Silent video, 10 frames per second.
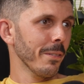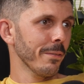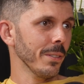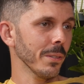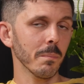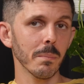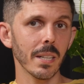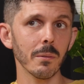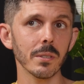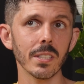every field. But
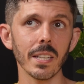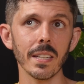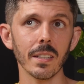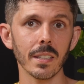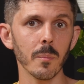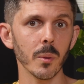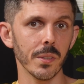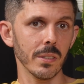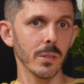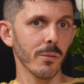I would say a couple
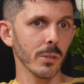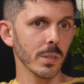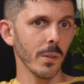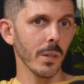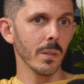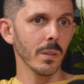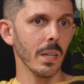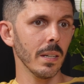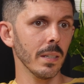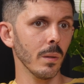things. So first of all,
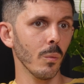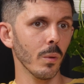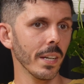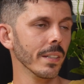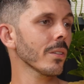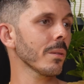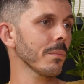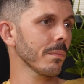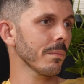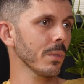when I go to
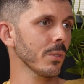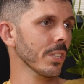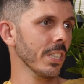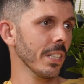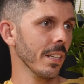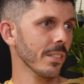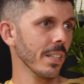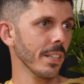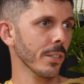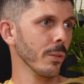Music Gen, I
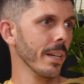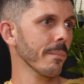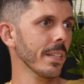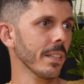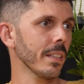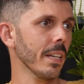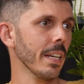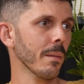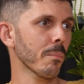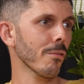say, create me
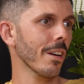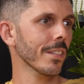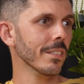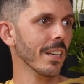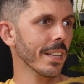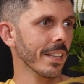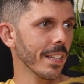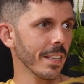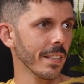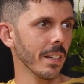a
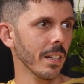breathtaking